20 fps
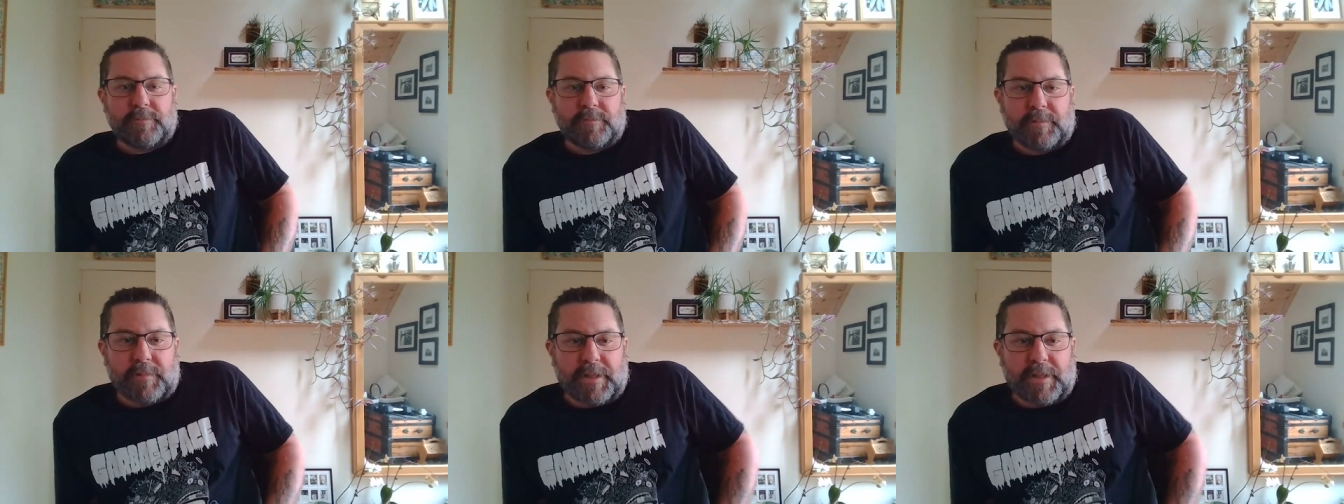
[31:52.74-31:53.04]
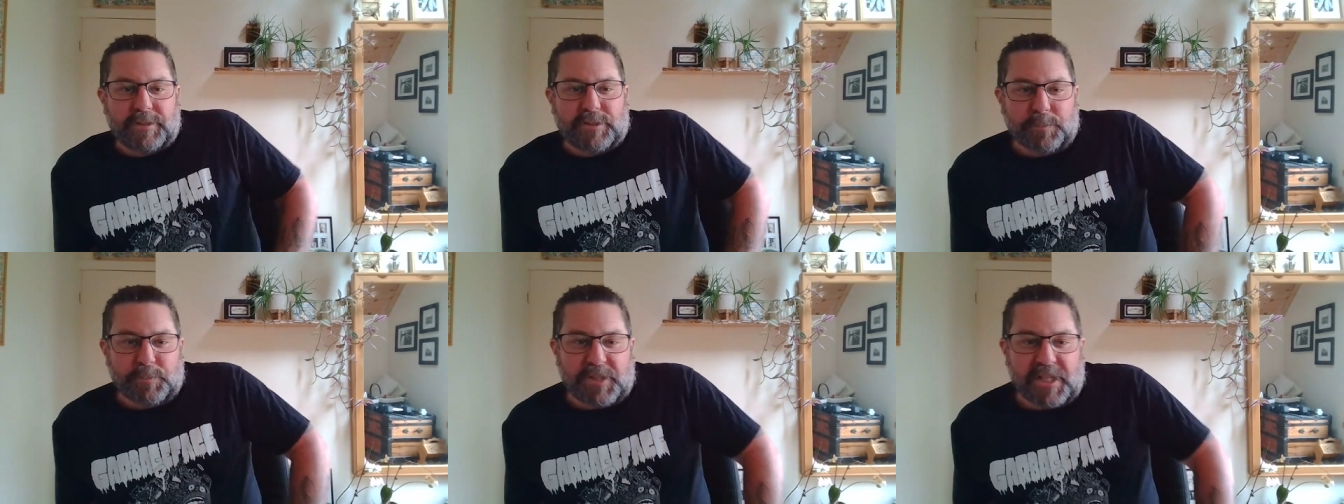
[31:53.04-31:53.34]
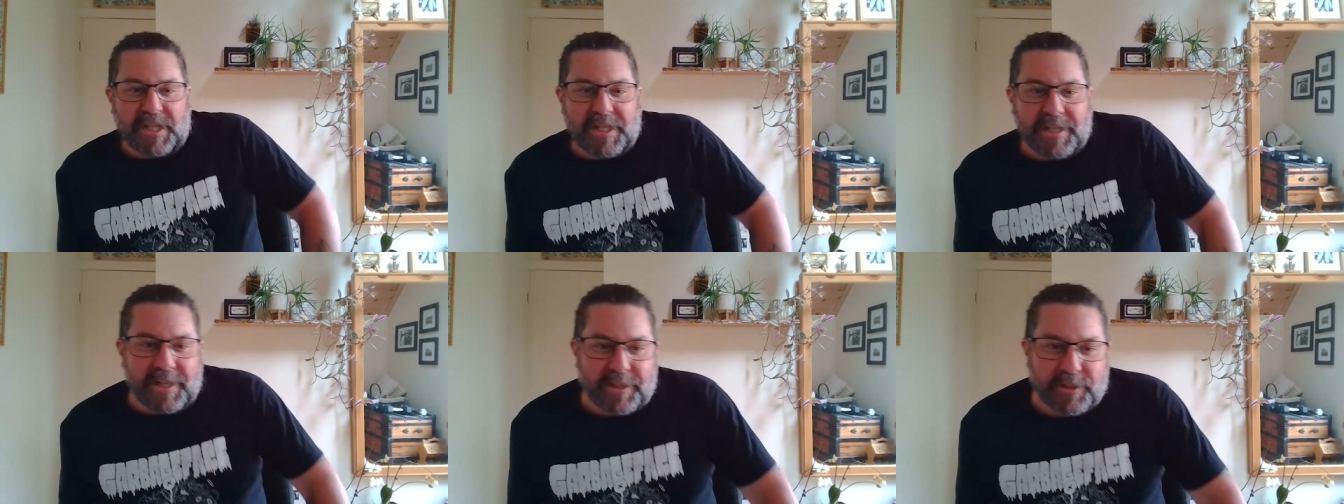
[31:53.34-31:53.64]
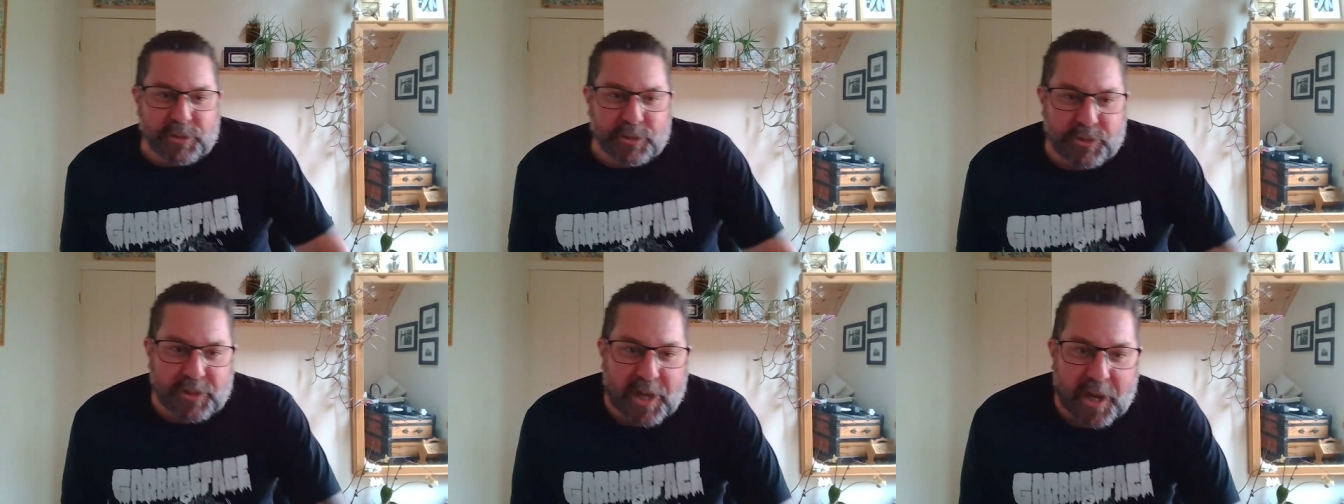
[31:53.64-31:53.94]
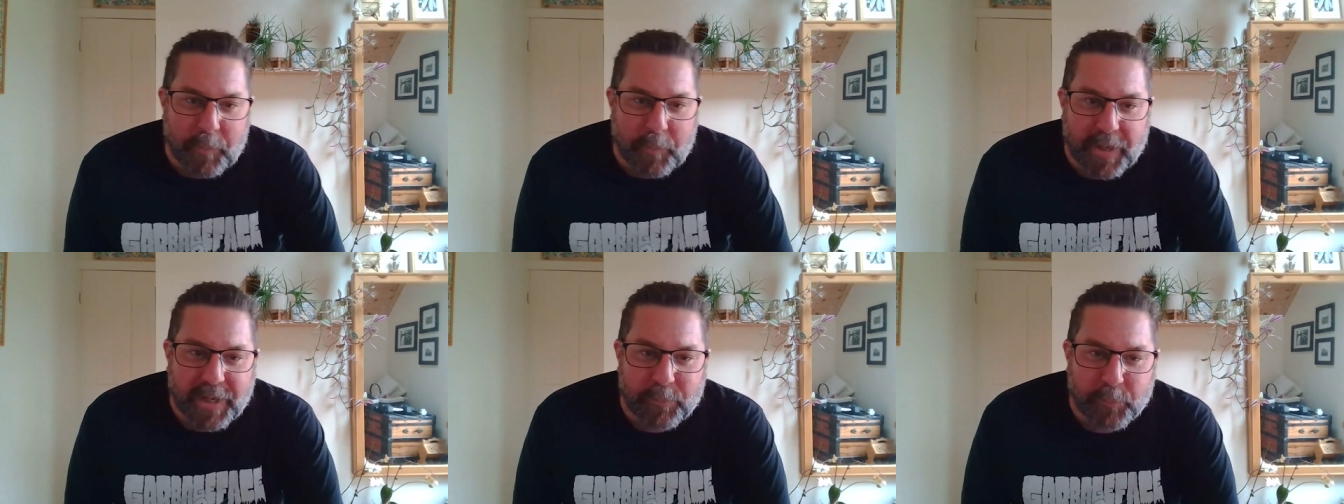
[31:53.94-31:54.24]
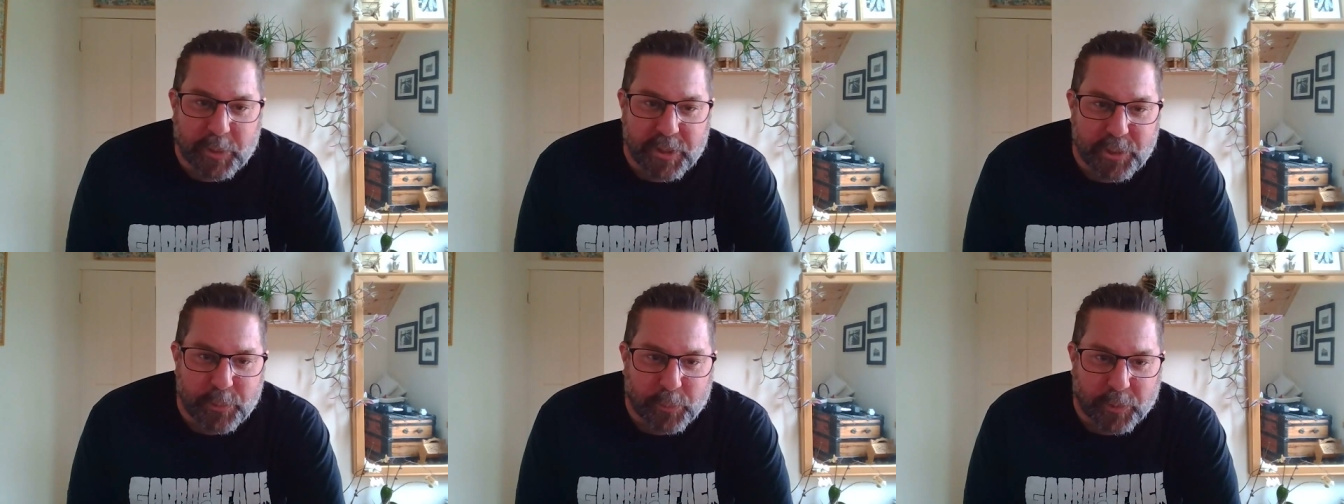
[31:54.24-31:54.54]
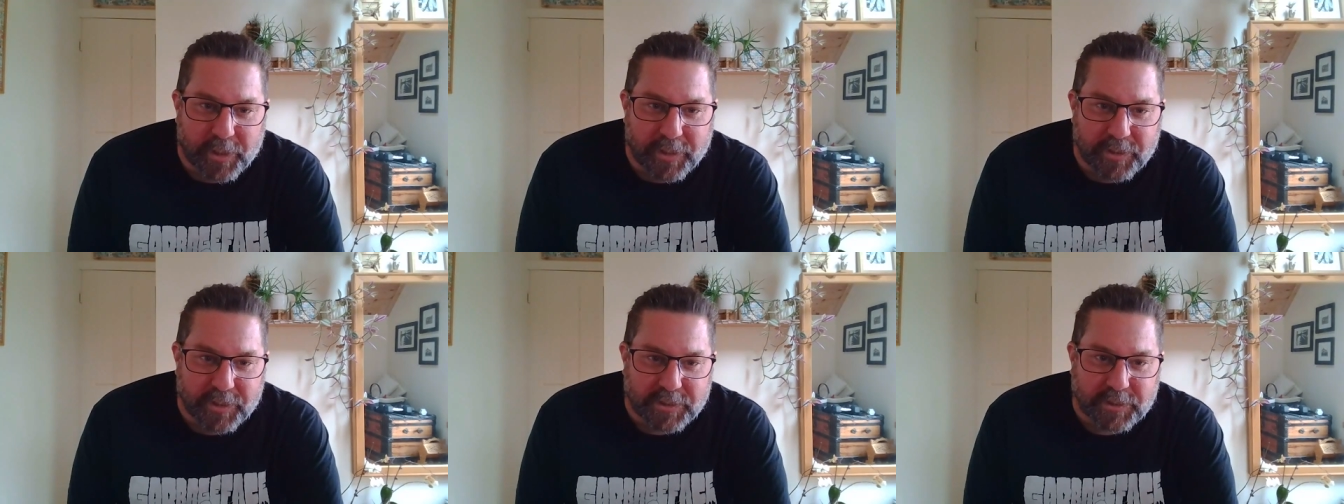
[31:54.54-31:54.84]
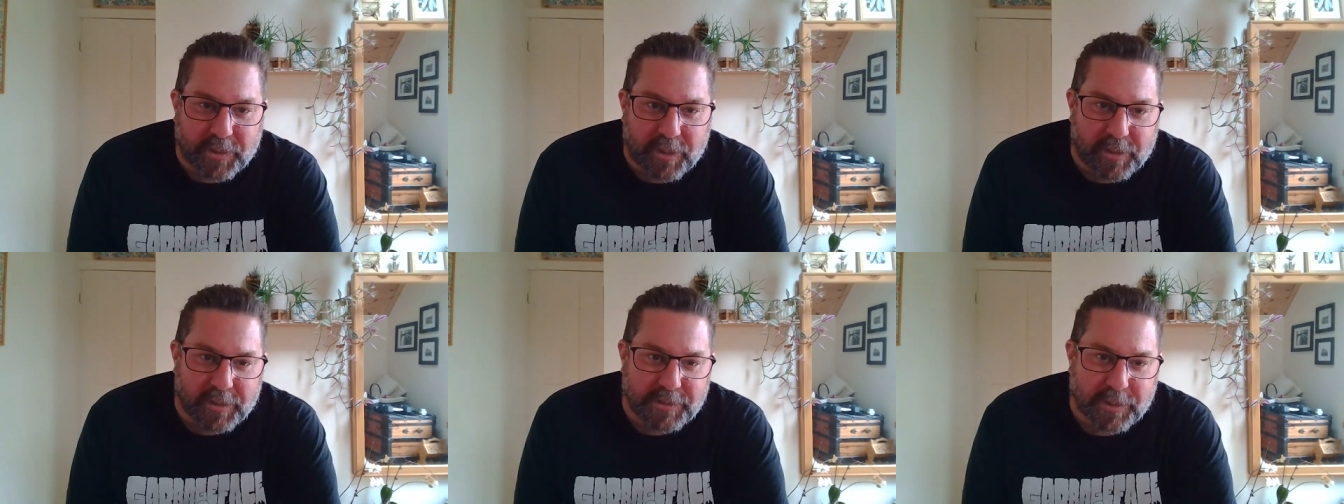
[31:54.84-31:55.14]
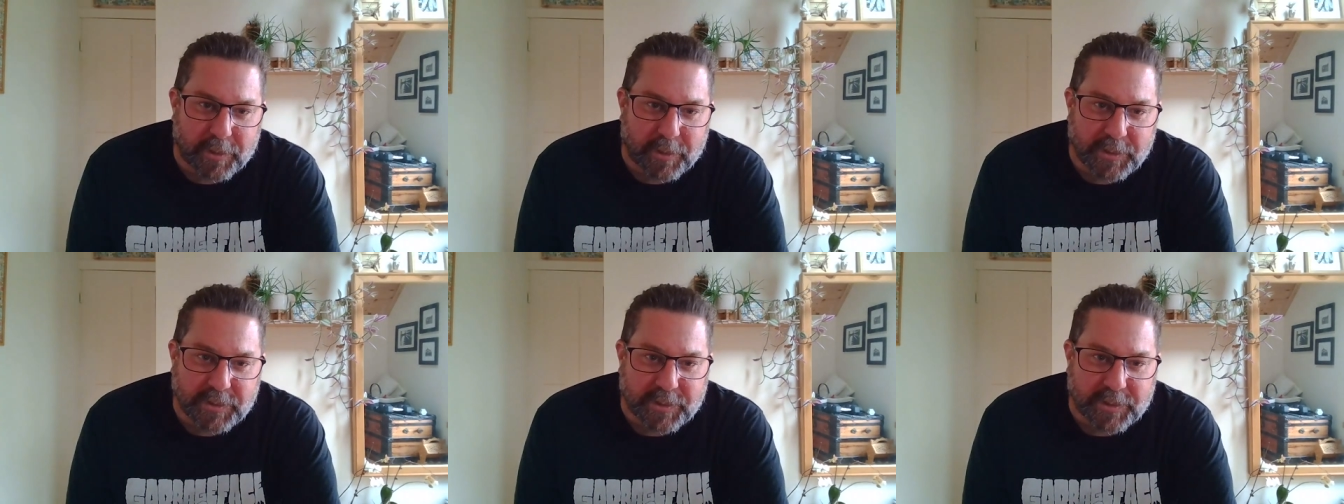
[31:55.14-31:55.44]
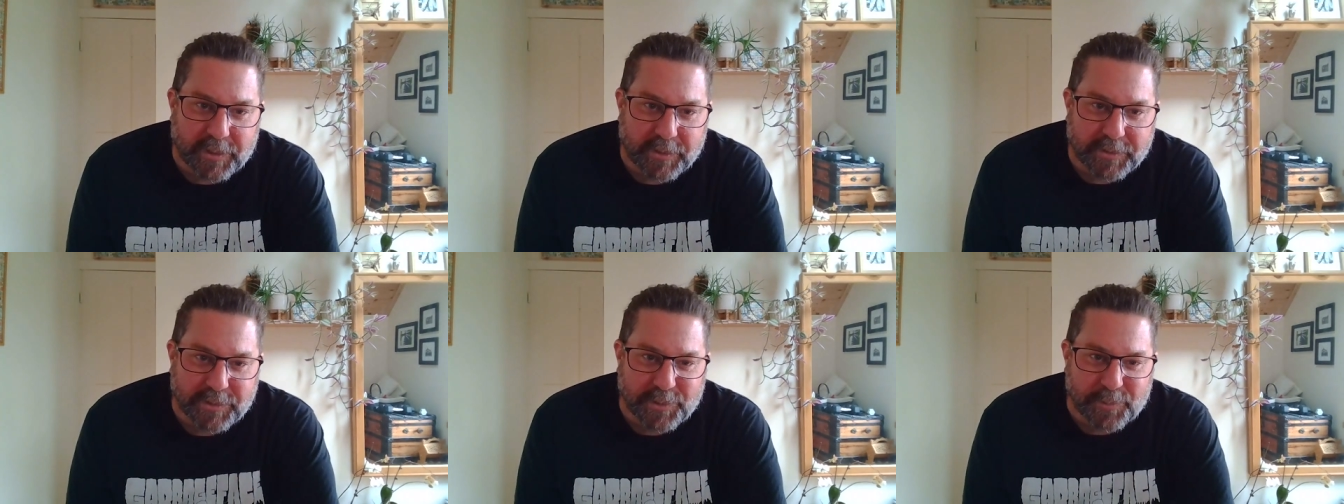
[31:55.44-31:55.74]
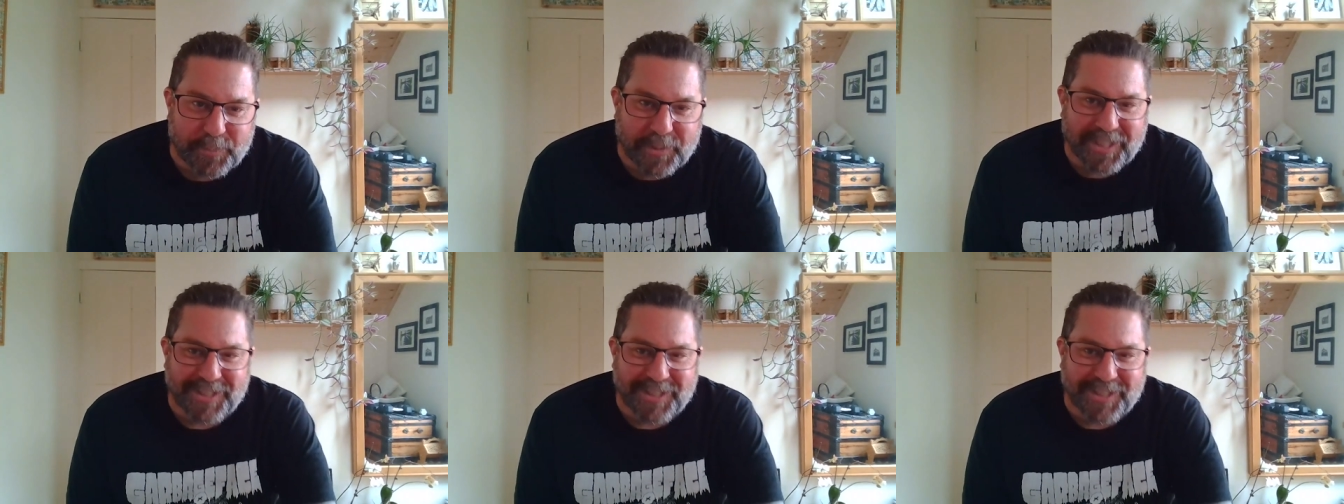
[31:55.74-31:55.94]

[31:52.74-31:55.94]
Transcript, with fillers: And some teenagers came in when you were in the solitary cells in the basement.